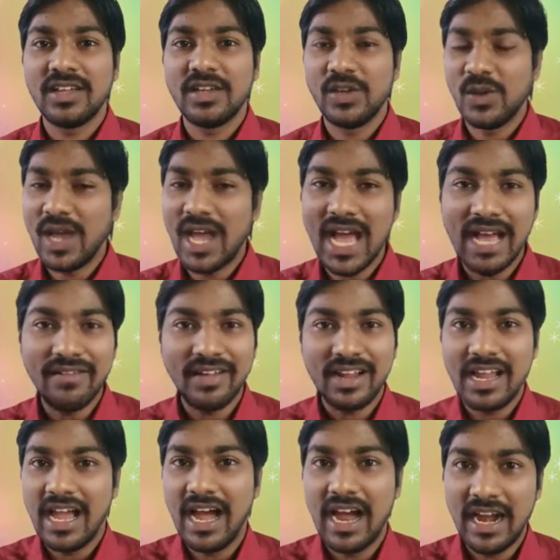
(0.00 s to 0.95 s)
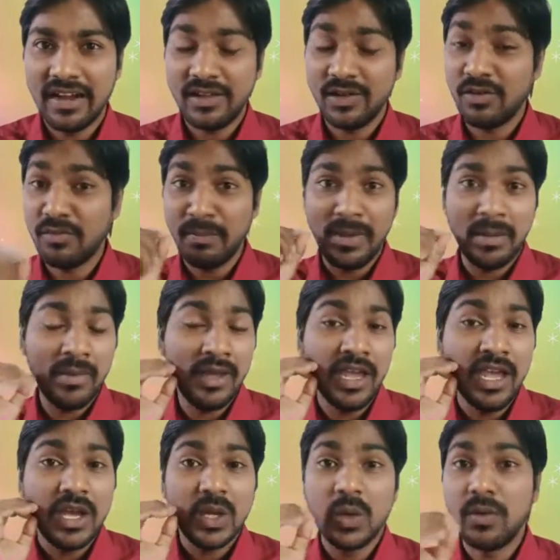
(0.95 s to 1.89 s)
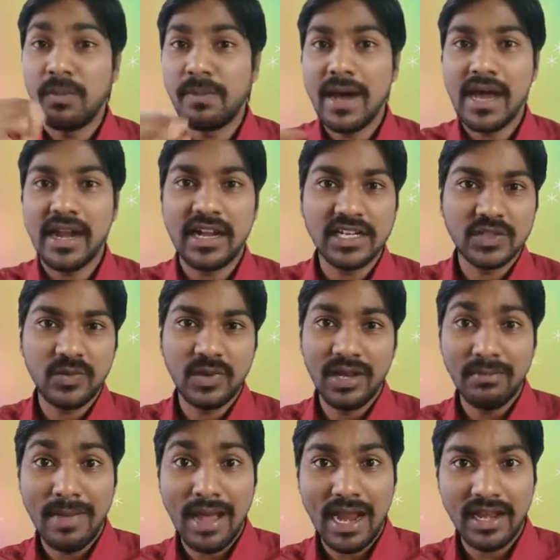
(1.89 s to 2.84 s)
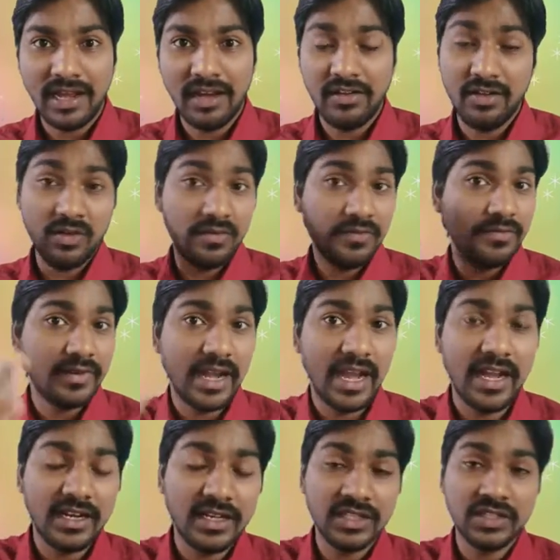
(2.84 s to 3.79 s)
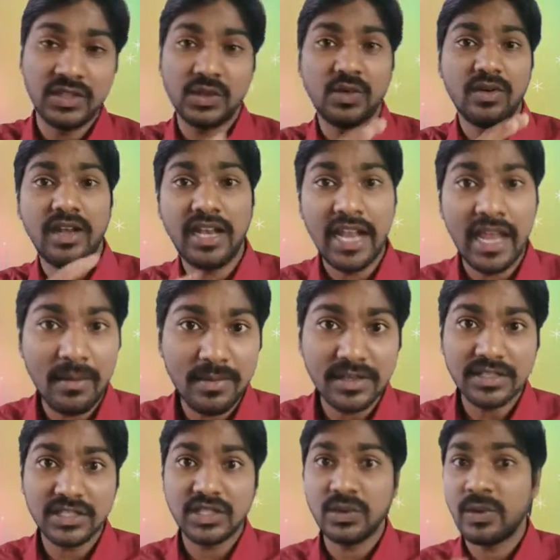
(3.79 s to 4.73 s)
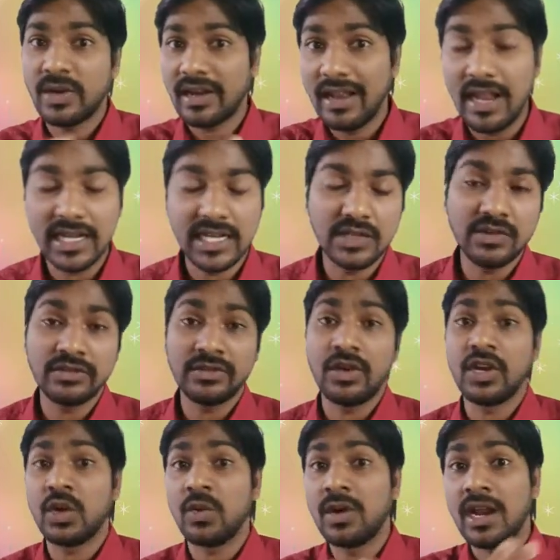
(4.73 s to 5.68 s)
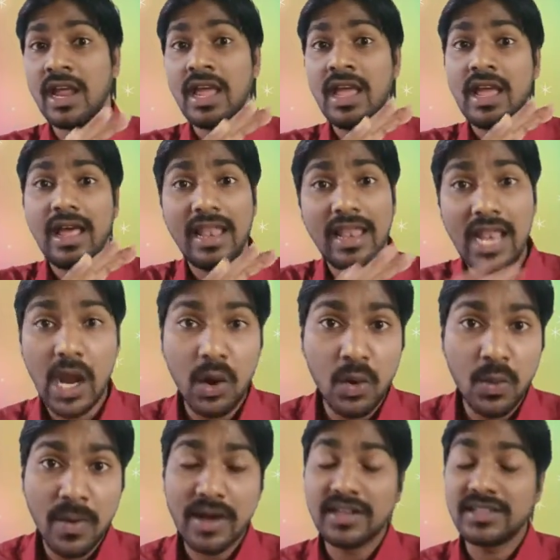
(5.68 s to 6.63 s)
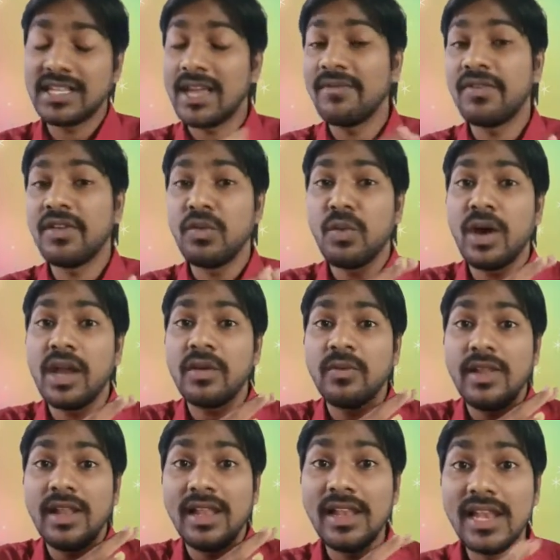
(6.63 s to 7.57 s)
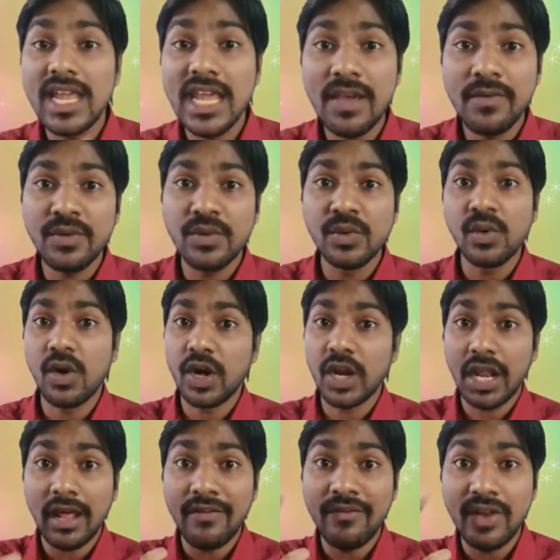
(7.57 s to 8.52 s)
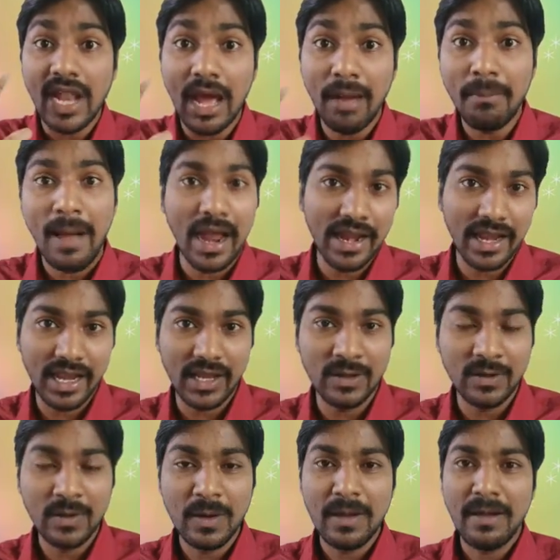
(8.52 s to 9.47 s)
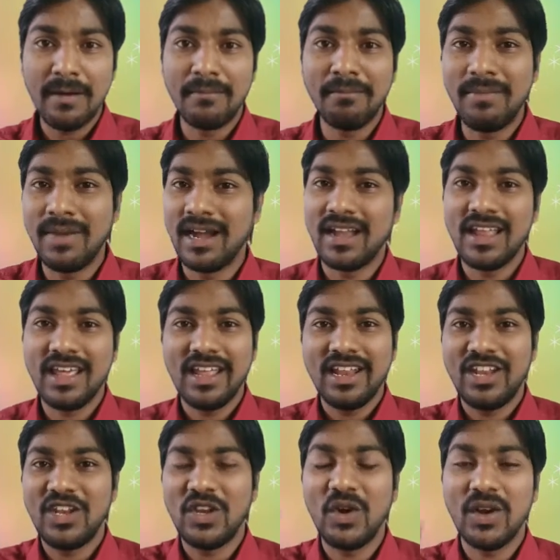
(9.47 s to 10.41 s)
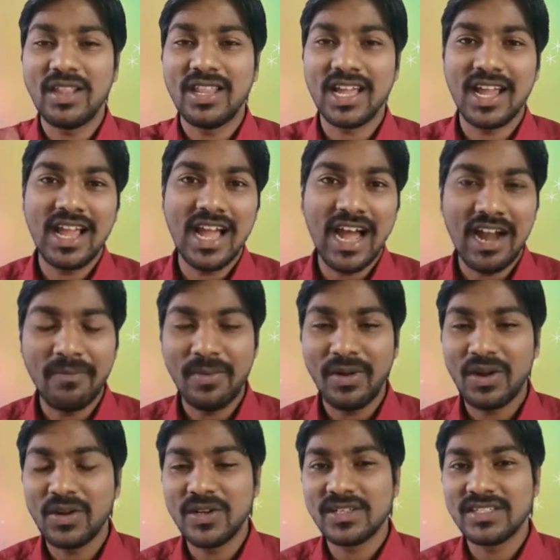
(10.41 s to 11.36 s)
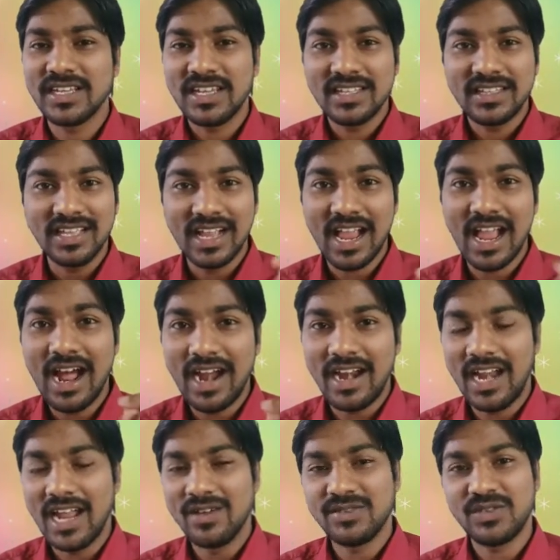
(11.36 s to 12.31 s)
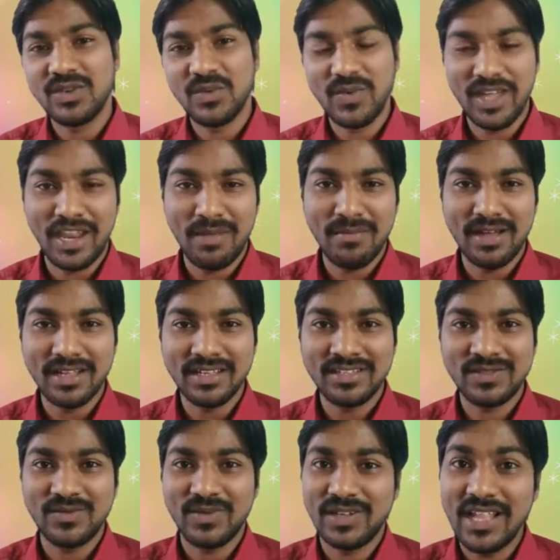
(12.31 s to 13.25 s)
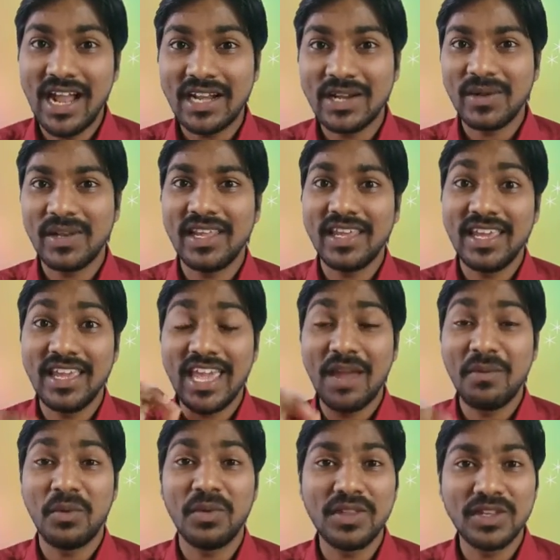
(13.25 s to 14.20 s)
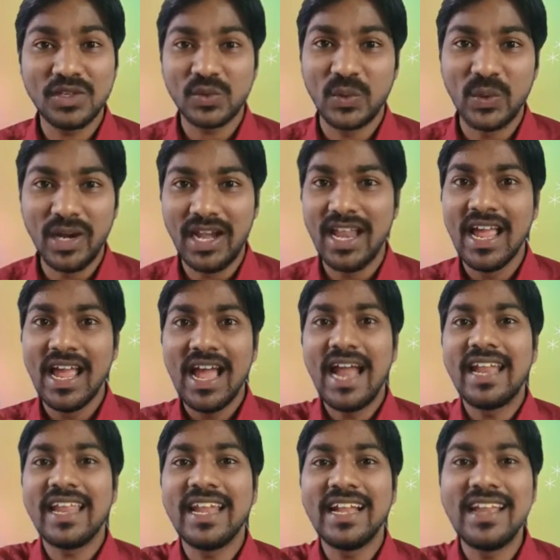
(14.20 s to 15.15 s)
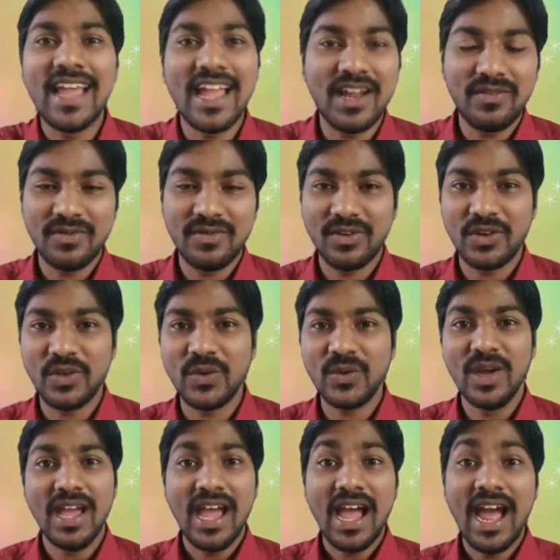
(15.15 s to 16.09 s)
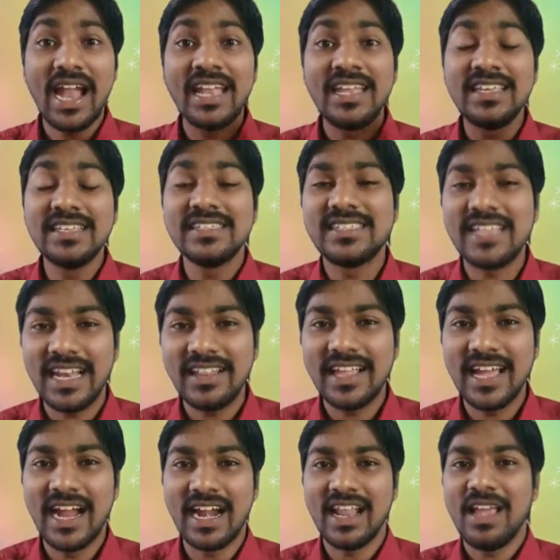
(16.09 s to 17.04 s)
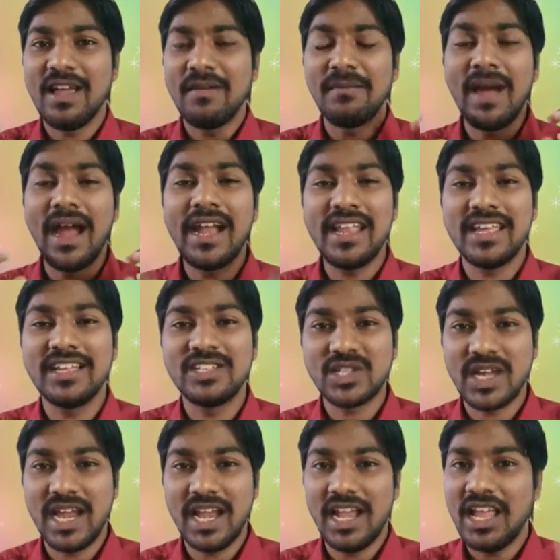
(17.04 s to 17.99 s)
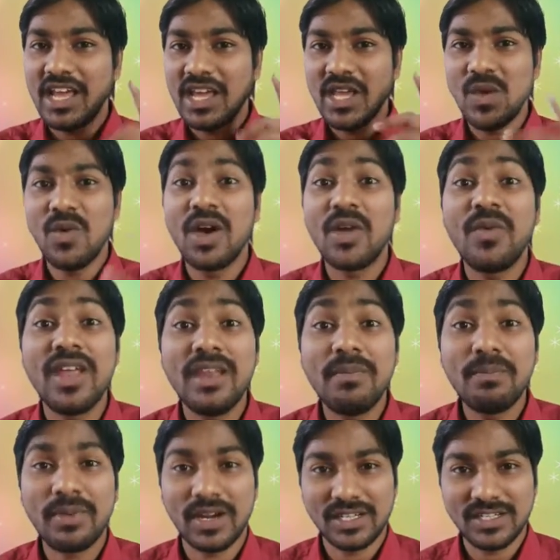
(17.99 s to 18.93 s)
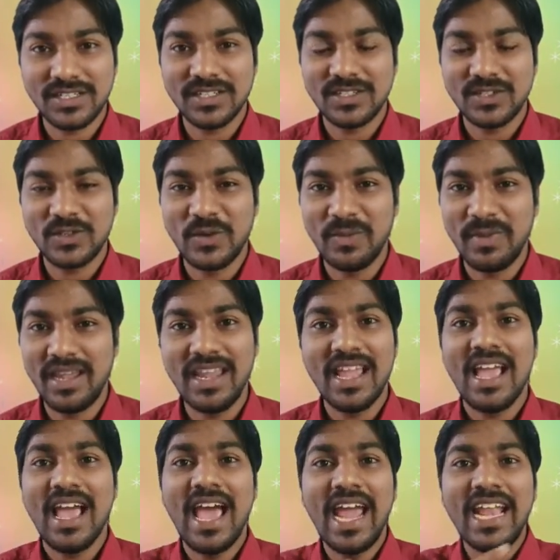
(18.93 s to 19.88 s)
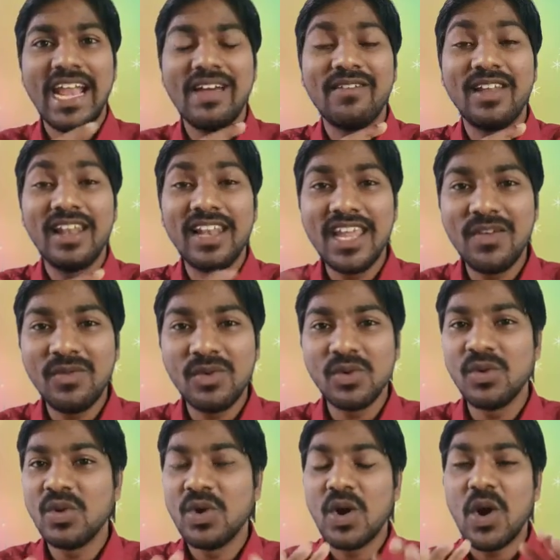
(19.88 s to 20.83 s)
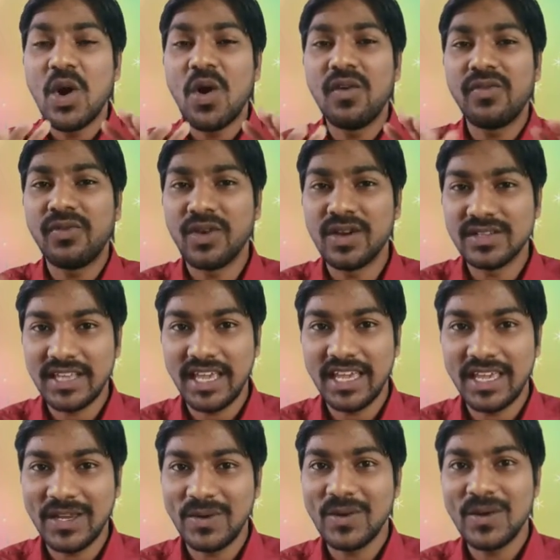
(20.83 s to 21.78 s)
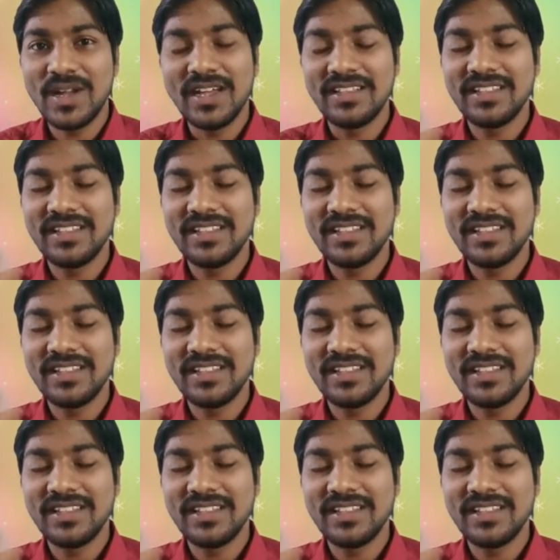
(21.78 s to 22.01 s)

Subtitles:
You have God. Maybe your parents will abandon your friends, your neighbors, your relatives, or your loved ones. Everyone will leave you or will abandon you, but not the God, because the God loves you very much. For that only He came to this world and He died for you. And He said that, "My dear child, you are very precious to me. I never leave you or forsake you."